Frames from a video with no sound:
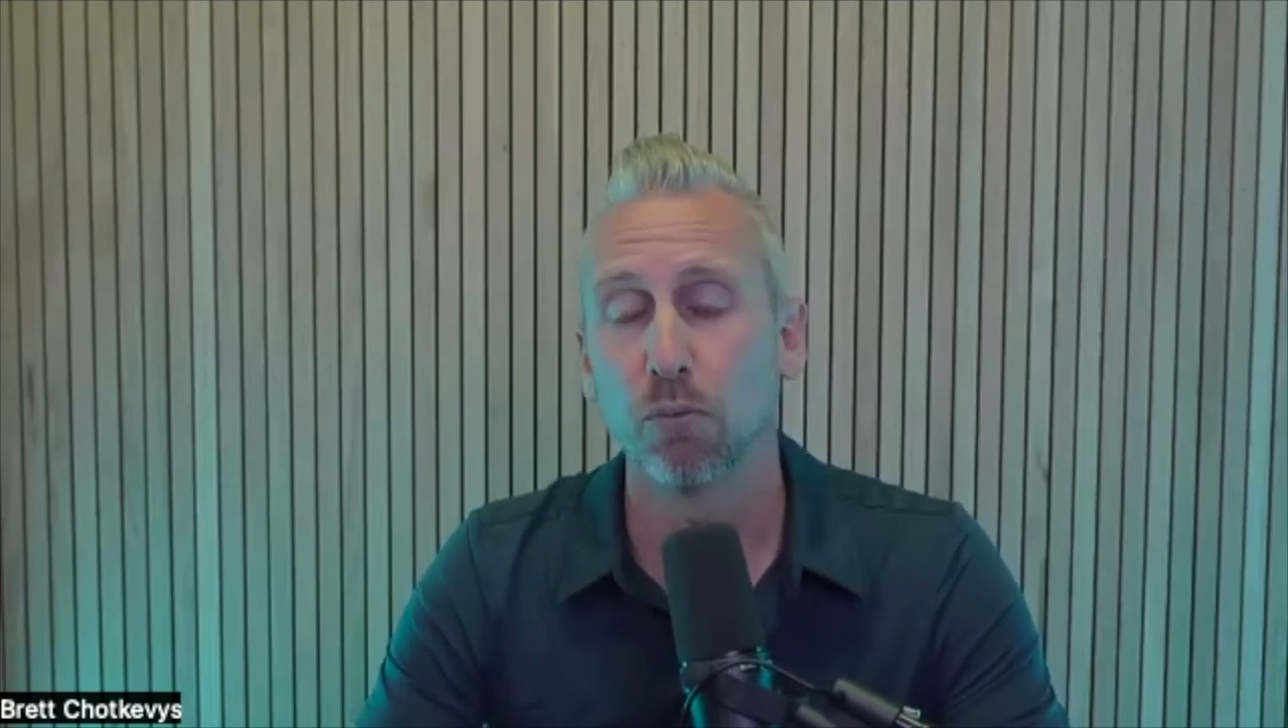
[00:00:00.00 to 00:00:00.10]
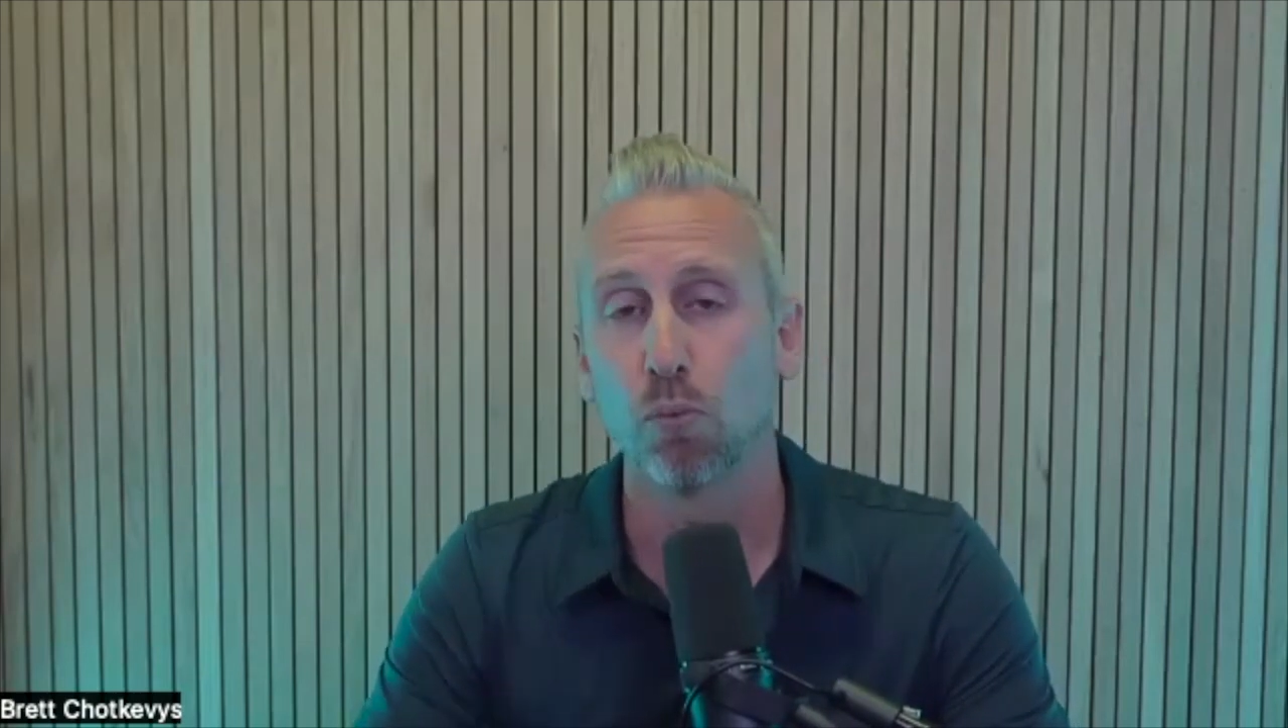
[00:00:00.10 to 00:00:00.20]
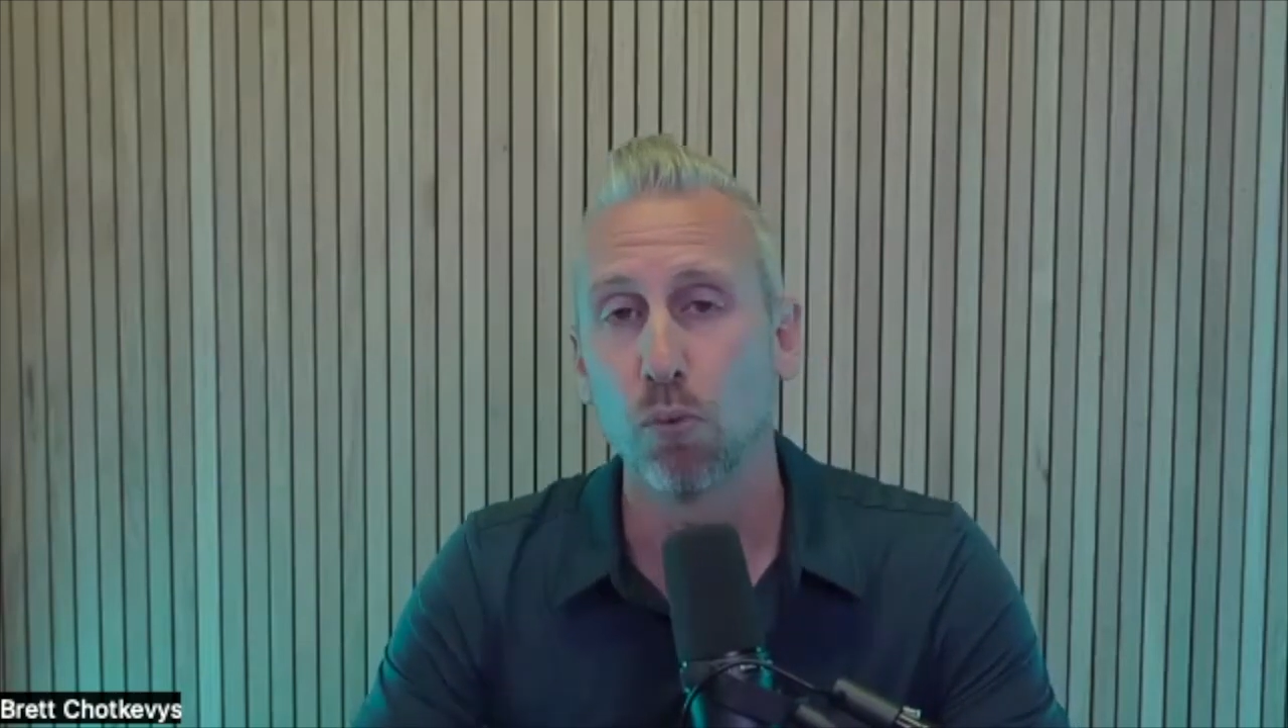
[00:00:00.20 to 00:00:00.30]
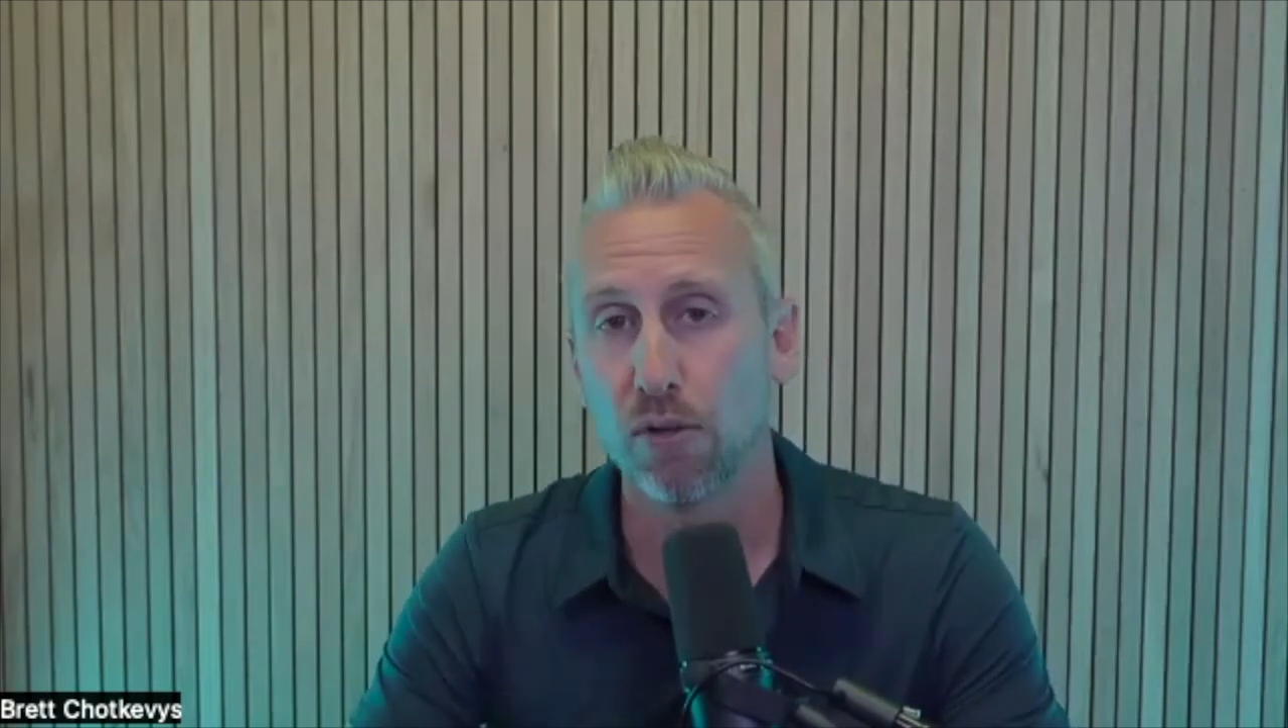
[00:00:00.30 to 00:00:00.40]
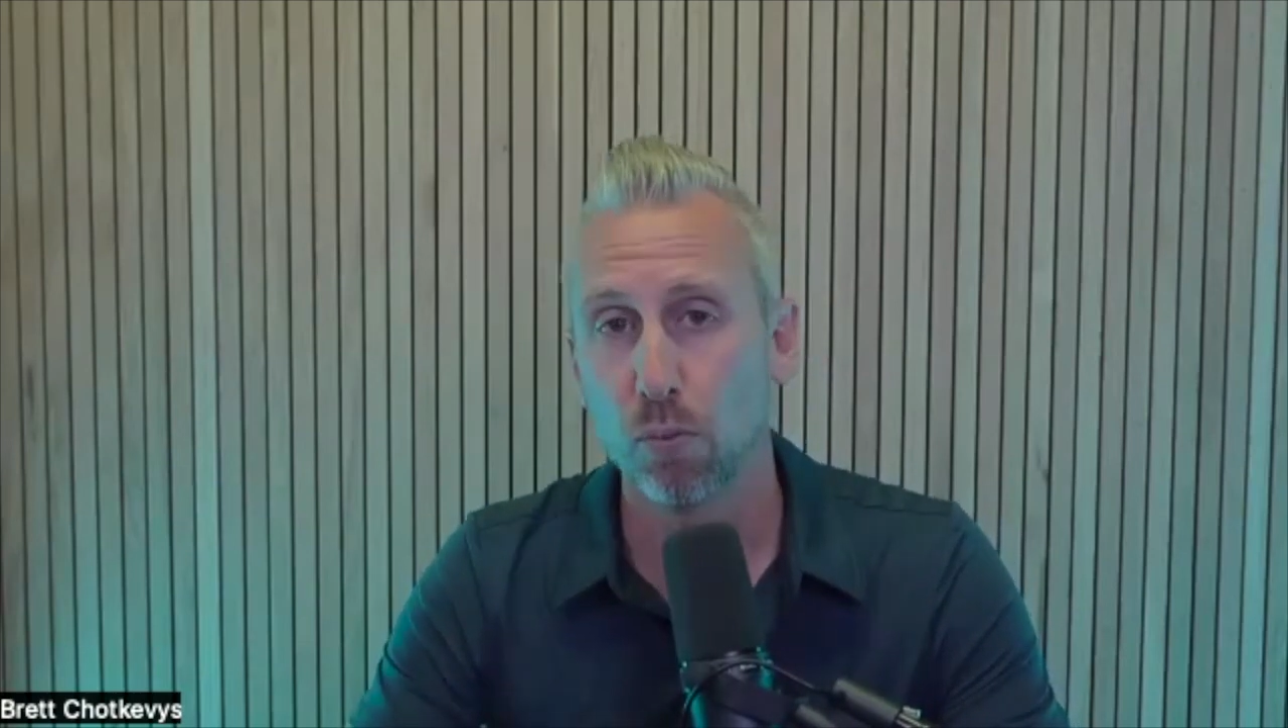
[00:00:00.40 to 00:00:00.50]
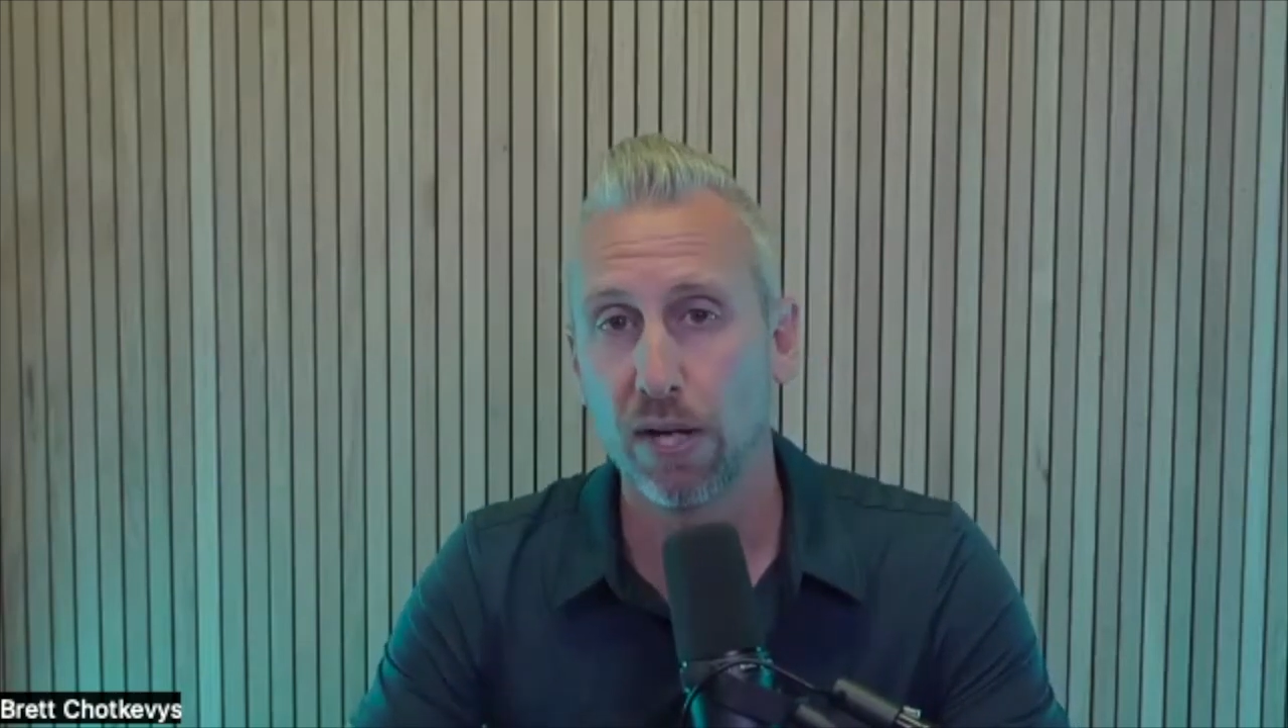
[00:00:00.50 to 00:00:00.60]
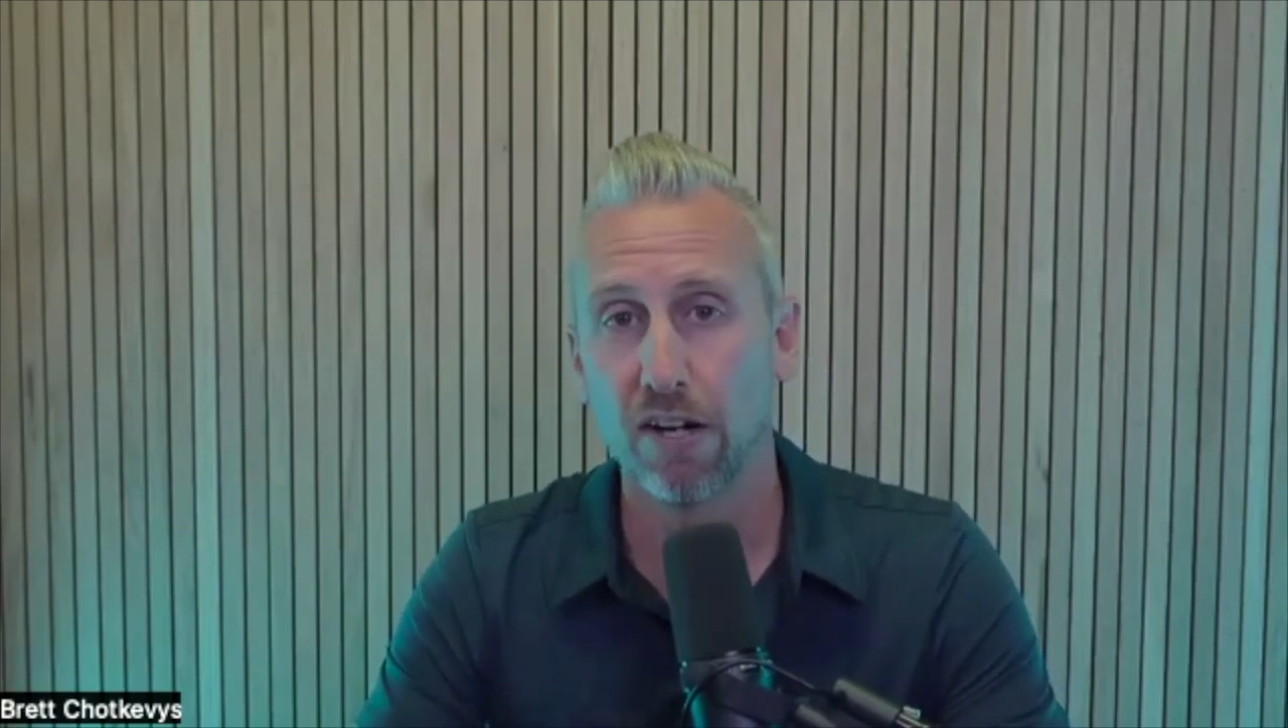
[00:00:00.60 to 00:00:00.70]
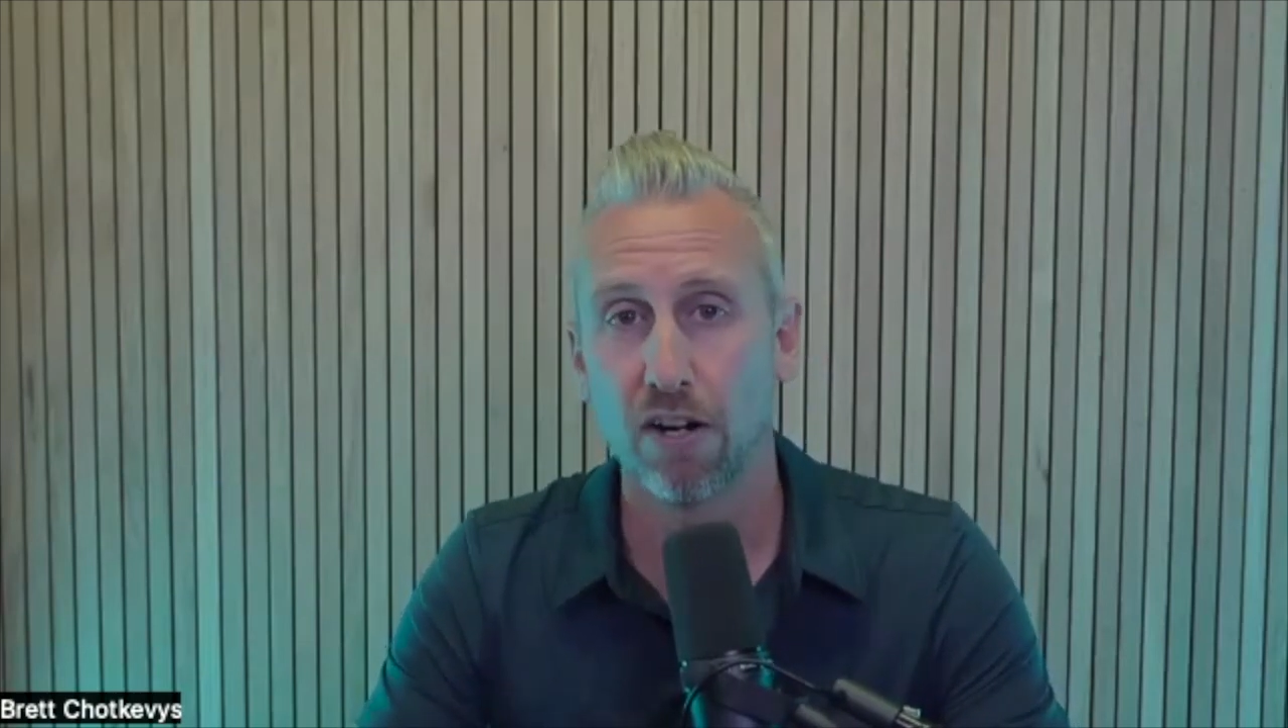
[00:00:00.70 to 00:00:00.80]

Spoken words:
runway